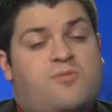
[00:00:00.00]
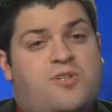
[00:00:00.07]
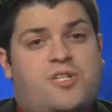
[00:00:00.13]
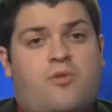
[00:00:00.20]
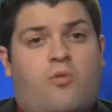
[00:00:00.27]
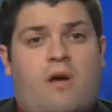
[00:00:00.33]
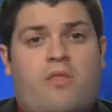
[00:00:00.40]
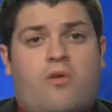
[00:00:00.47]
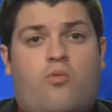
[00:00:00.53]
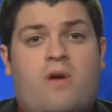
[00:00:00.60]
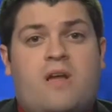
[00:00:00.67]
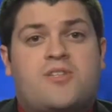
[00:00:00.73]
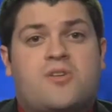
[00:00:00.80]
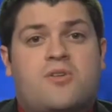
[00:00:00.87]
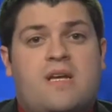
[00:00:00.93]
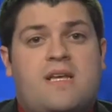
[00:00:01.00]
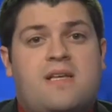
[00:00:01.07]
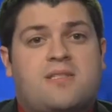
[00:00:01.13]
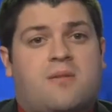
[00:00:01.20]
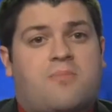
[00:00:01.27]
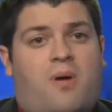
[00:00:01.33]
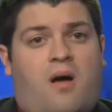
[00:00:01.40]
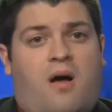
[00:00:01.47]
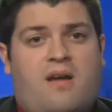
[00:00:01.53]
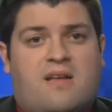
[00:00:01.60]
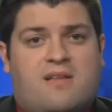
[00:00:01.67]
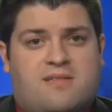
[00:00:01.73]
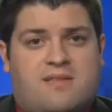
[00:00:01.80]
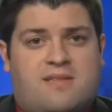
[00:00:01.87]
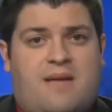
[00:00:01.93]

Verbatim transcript: Switching to weather, winter is upon us,